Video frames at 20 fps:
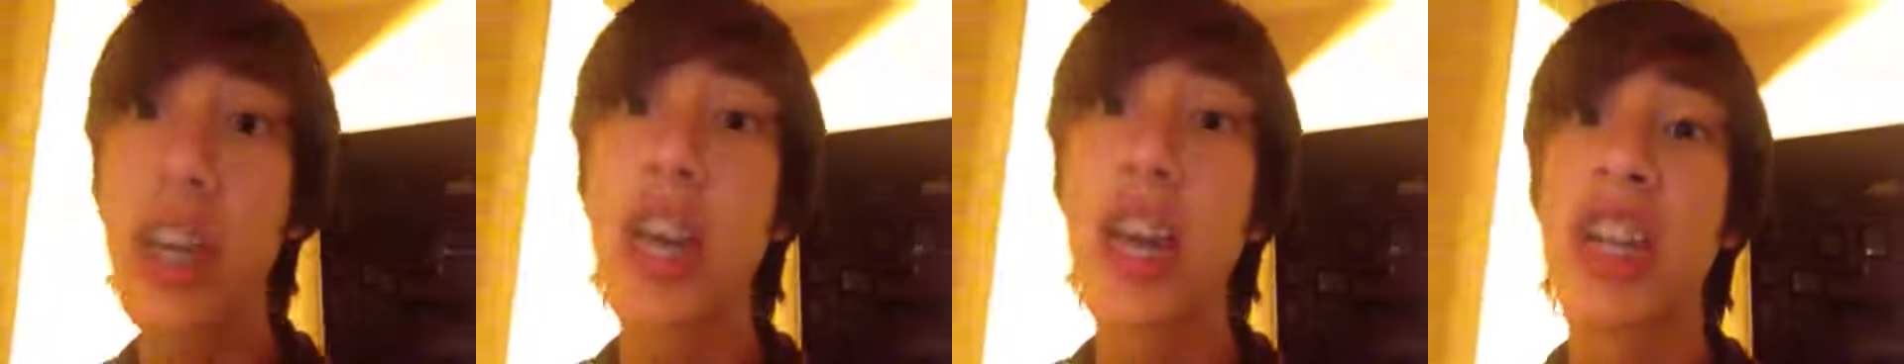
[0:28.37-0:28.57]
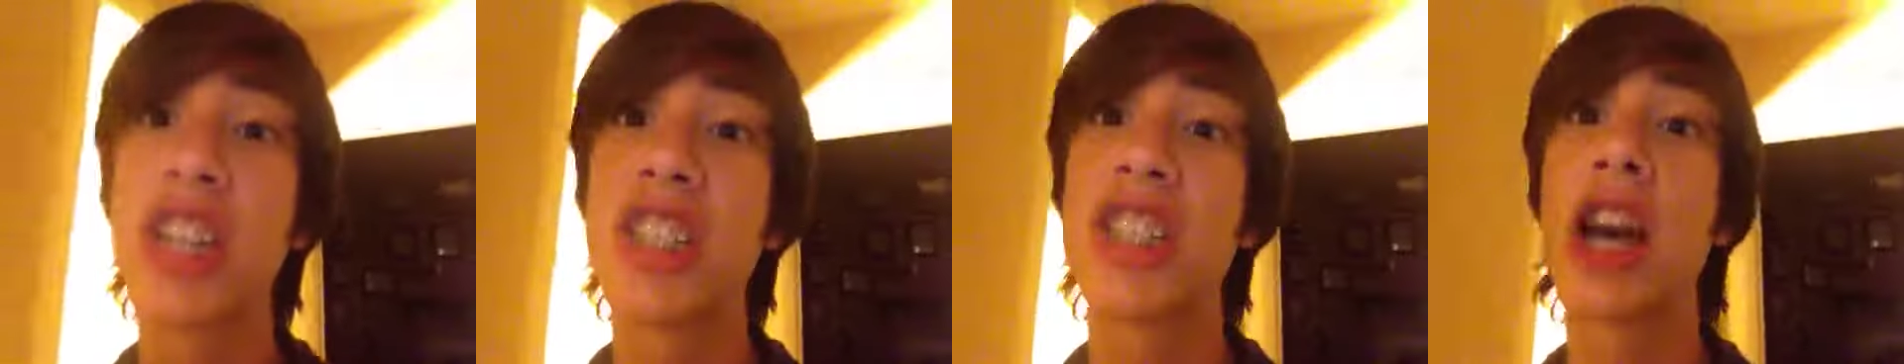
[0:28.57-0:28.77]

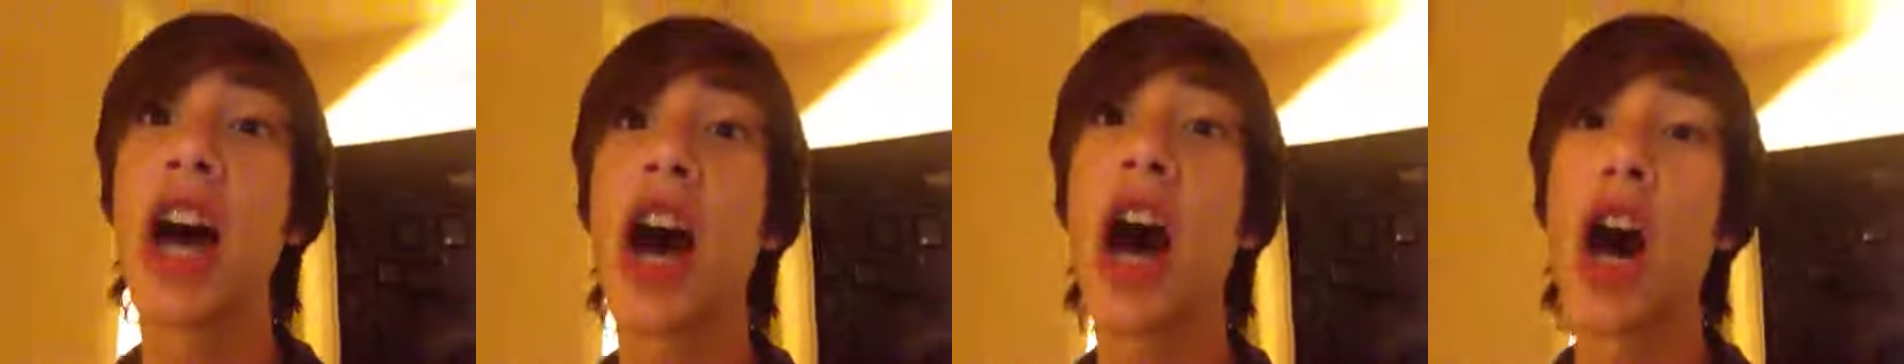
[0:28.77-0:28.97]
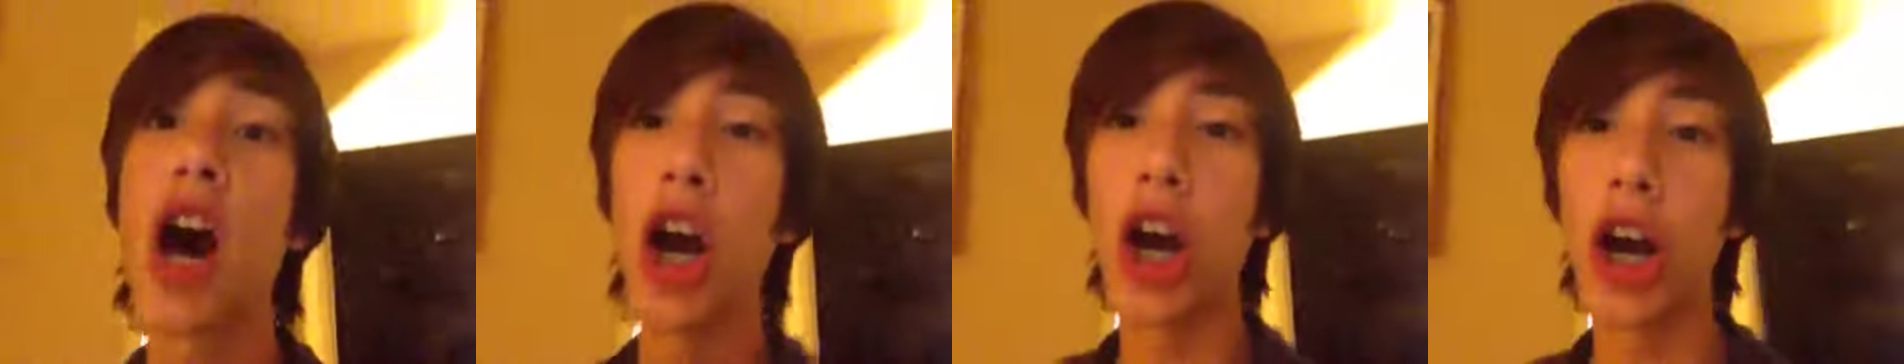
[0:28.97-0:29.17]

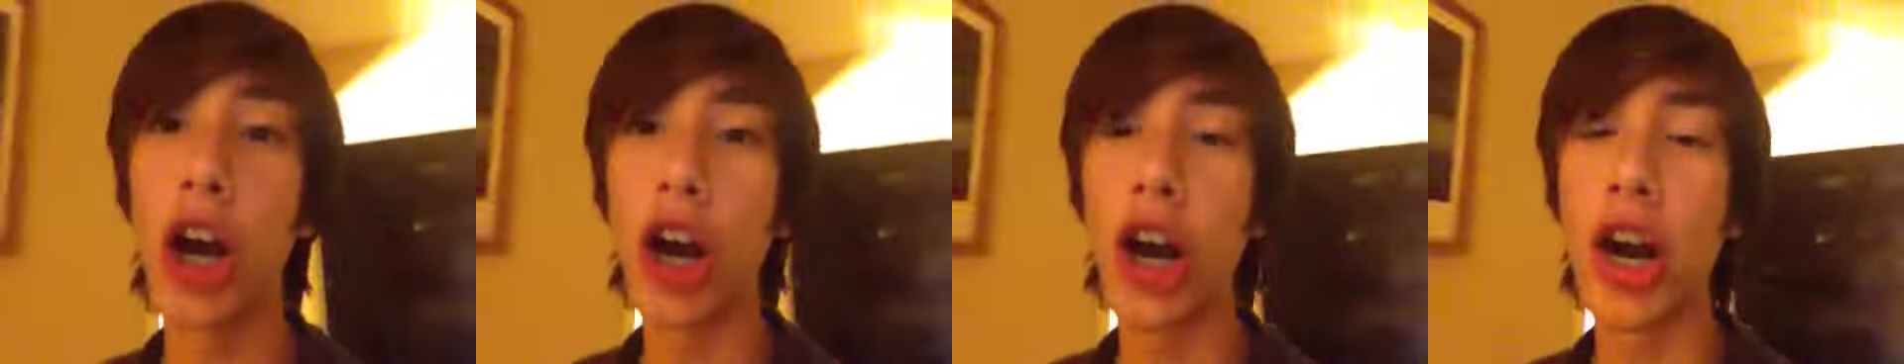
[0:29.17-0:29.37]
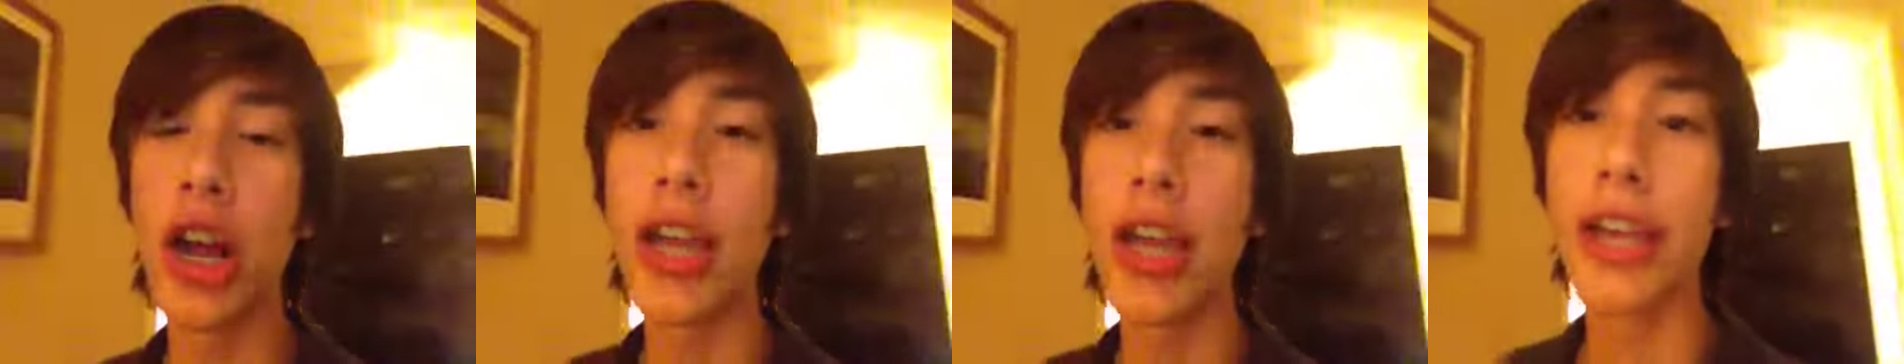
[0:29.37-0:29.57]

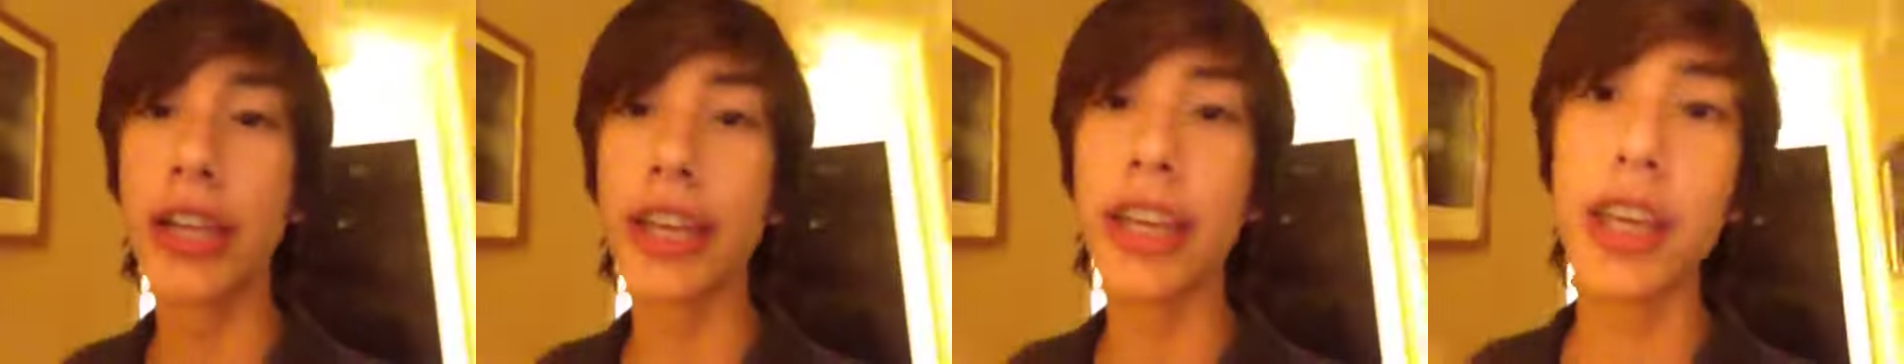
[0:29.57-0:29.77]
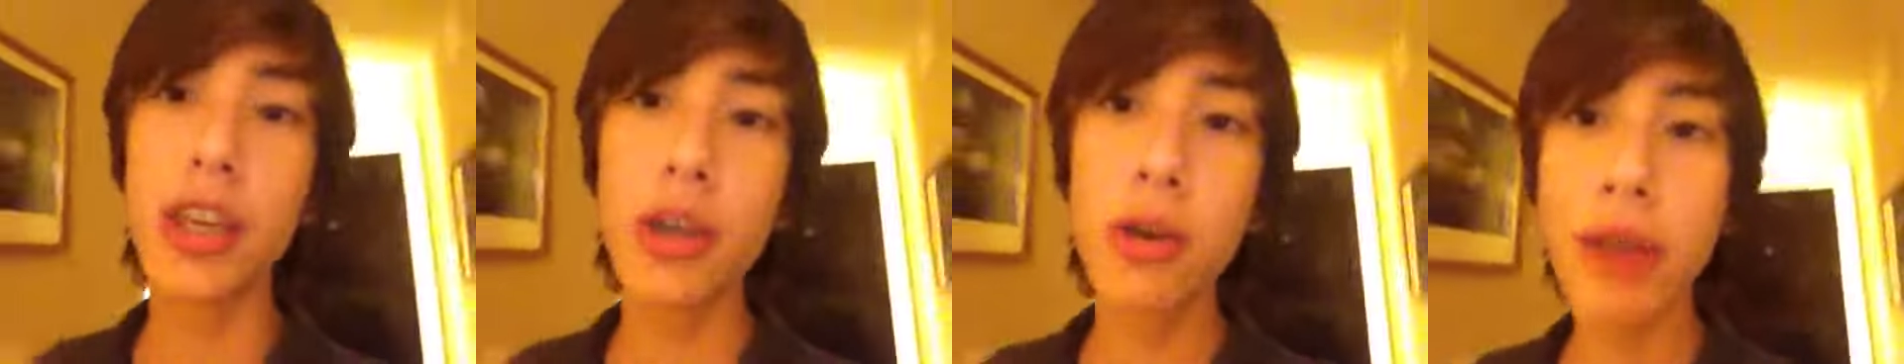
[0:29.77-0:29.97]
Qatar.
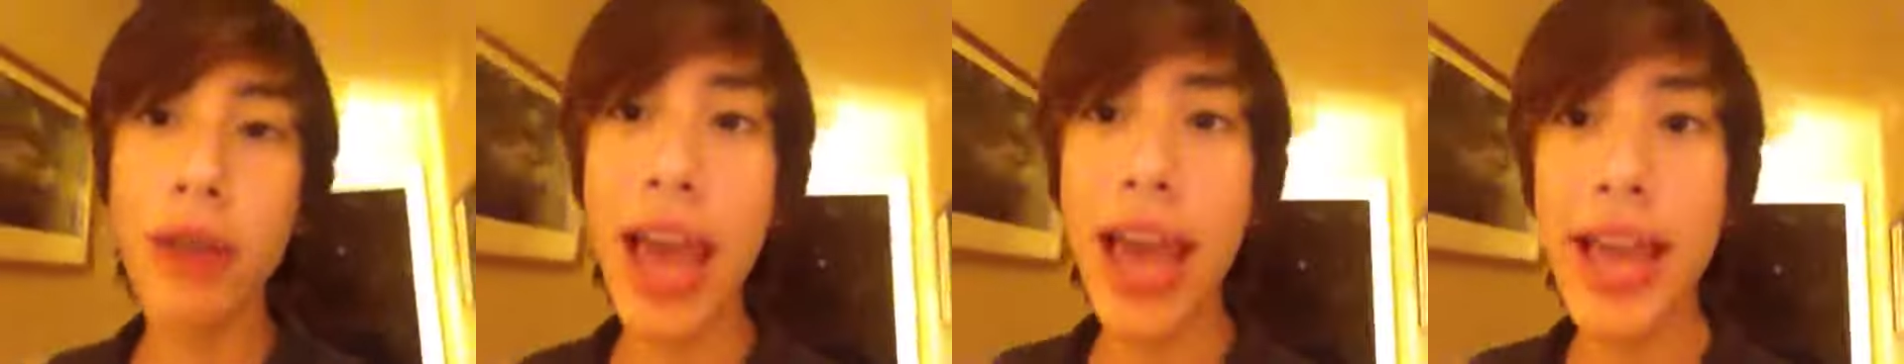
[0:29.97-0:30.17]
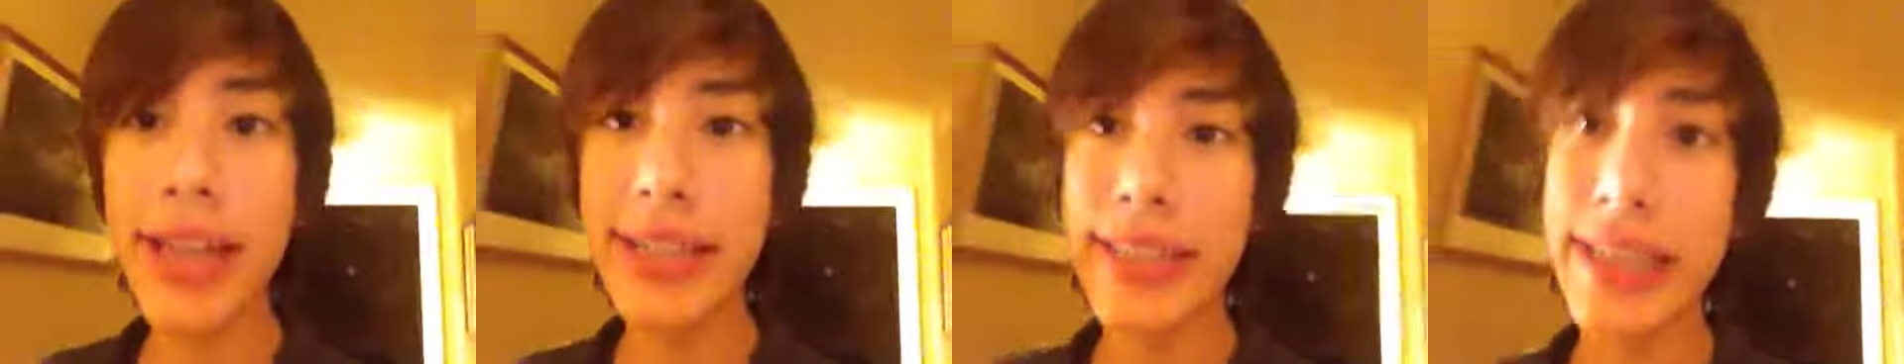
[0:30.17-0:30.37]

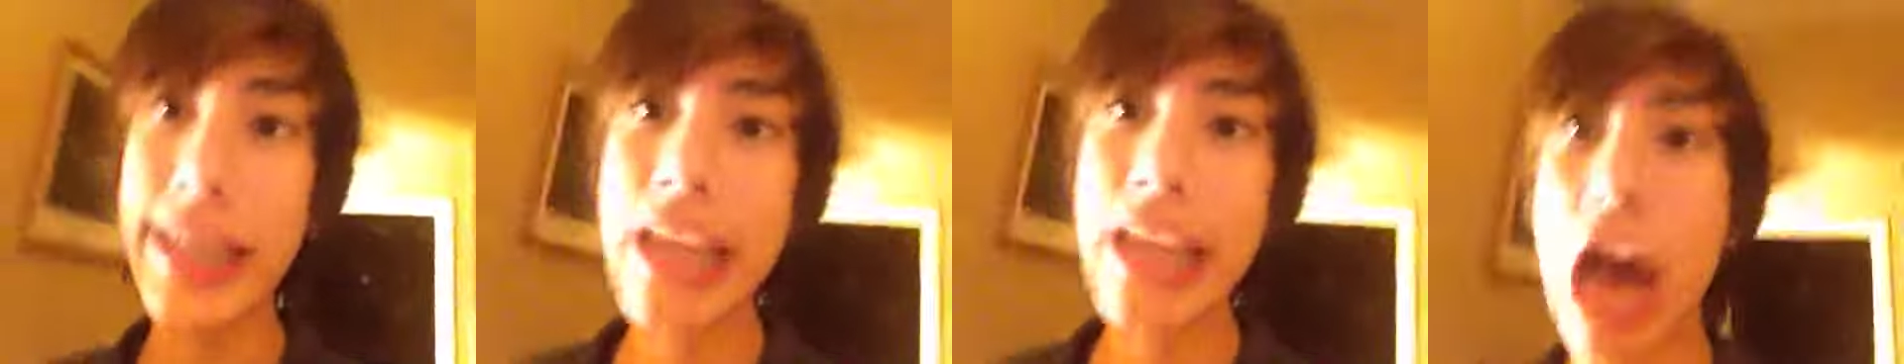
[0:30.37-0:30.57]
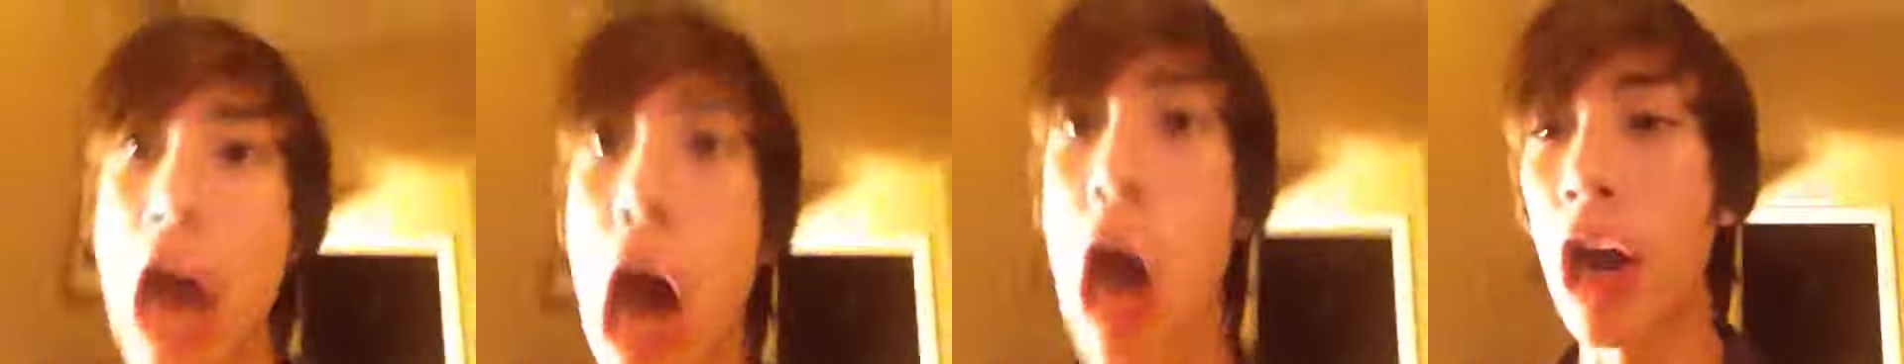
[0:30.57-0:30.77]

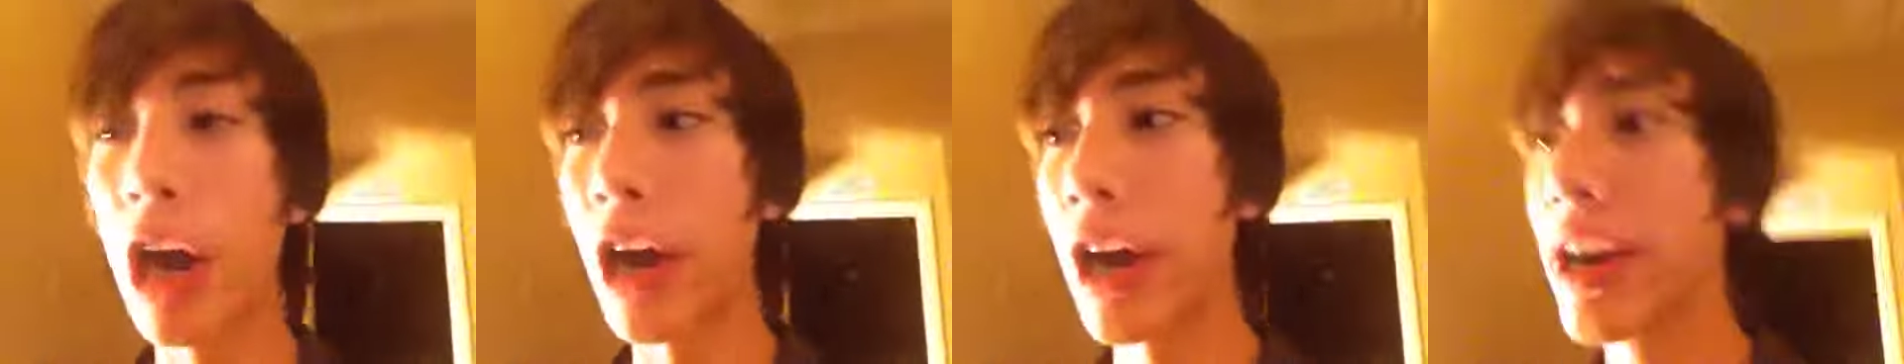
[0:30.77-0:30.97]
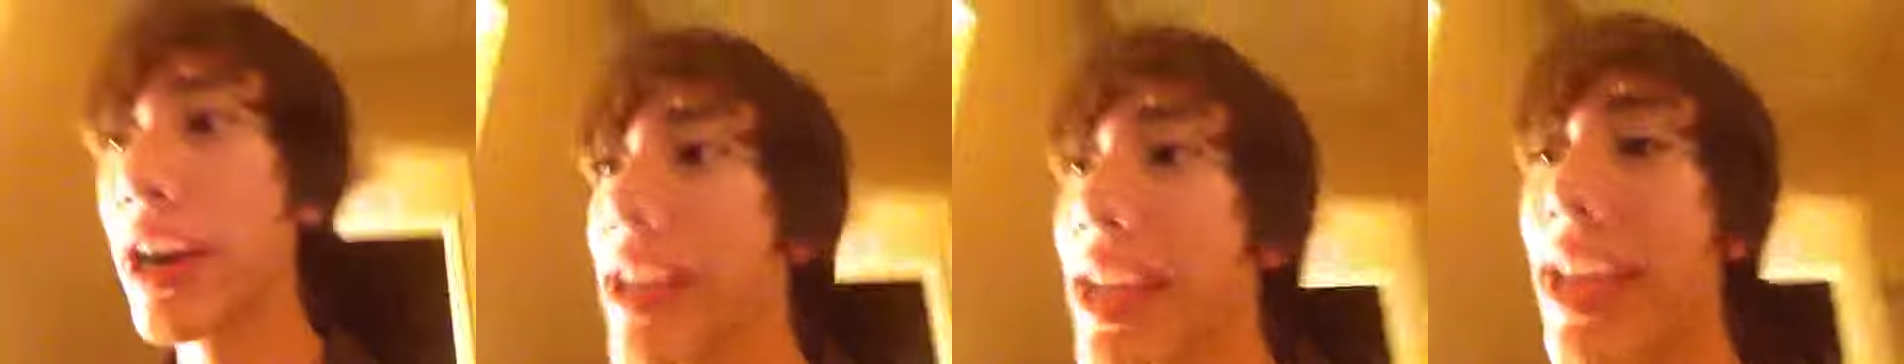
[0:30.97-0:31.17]

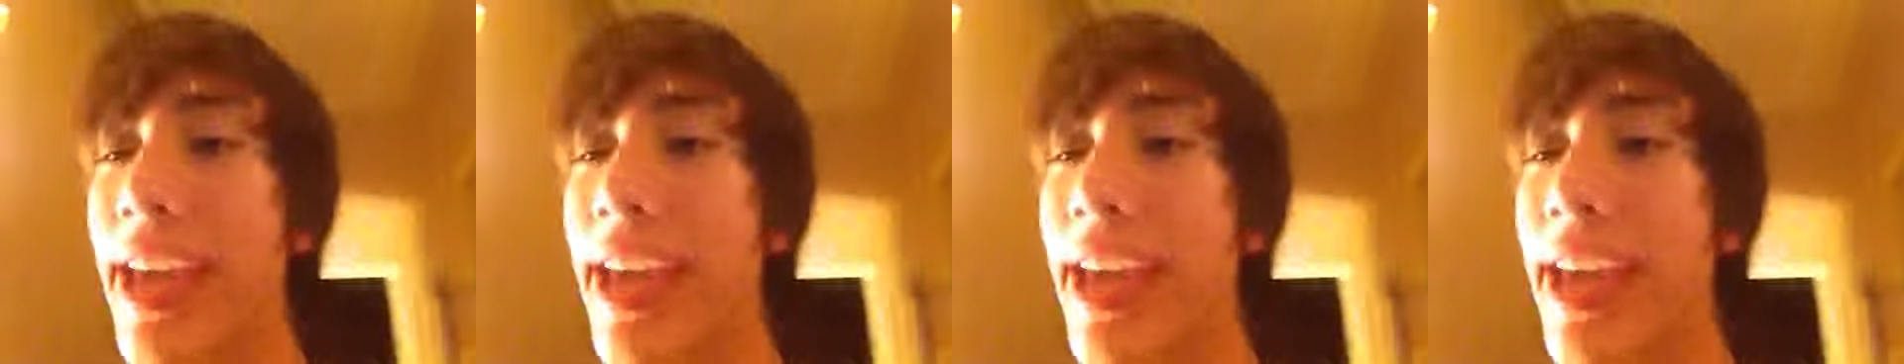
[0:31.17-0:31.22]
Q-A-T-R.